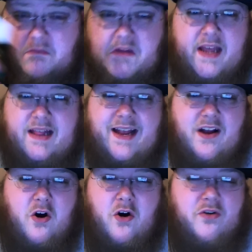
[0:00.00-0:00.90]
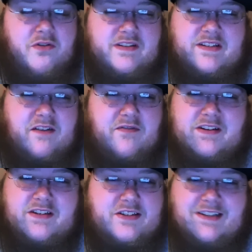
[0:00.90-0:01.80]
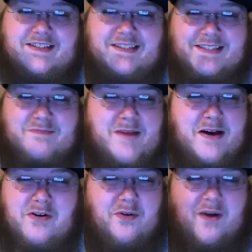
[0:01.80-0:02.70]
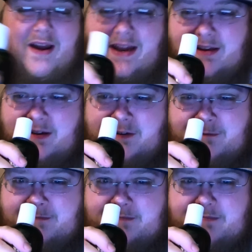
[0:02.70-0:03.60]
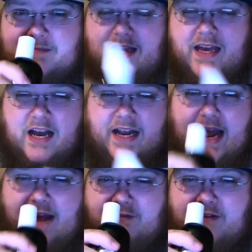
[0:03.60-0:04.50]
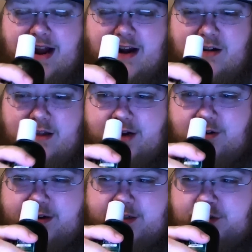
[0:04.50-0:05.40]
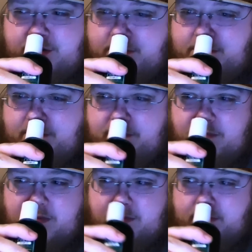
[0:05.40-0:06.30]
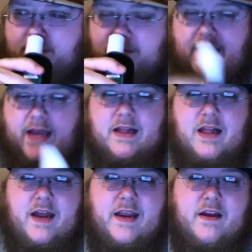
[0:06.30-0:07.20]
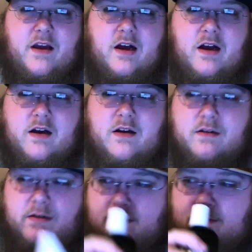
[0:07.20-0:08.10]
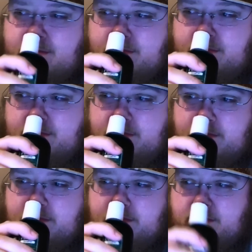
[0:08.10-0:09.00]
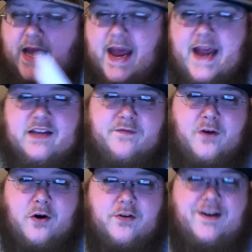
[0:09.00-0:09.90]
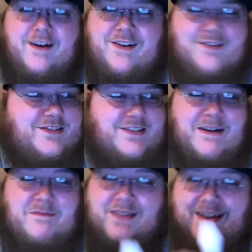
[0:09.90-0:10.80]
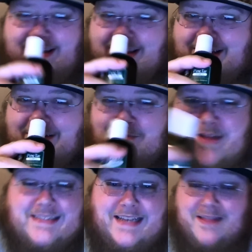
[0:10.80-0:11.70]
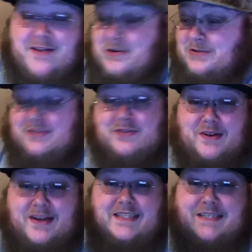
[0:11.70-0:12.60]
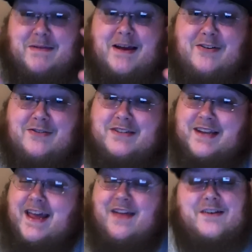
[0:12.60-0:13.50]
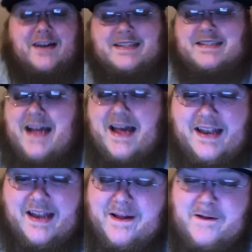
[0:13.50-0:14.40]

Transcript: and like all the stuff that just doesn't smell great. A campfire, licorice, and like uh, asphalt or something. It's like those three smells together. It's not.